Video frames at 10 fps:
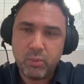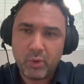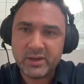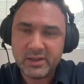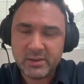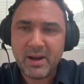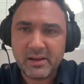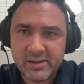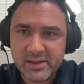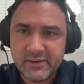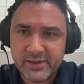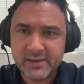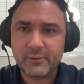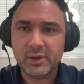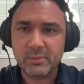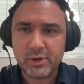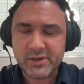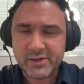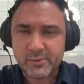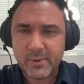but it's important to balance civil
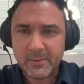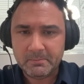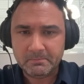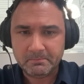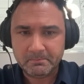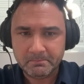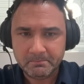liberties as well.